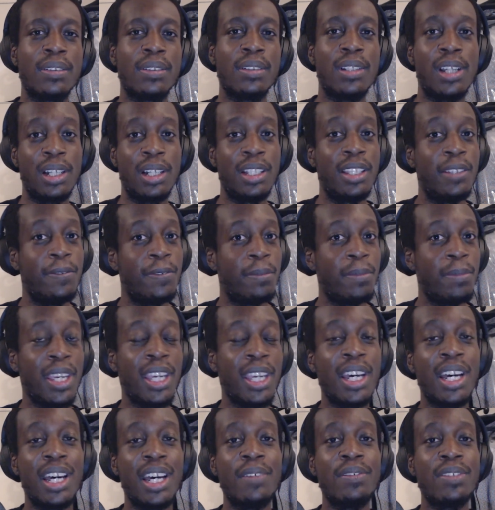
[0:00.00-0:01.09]
luckily for me,
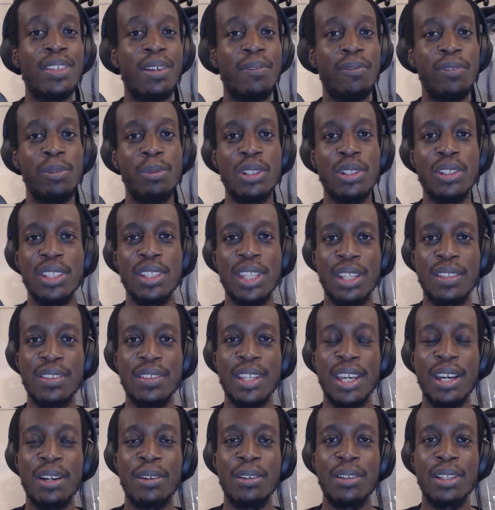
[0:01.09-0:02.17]
I have something which stands
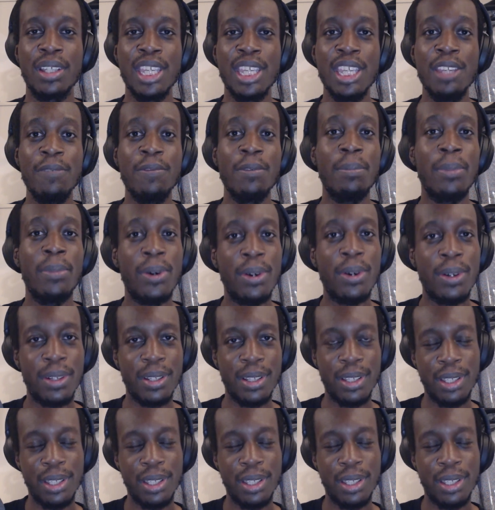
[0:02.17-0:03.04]
out even more.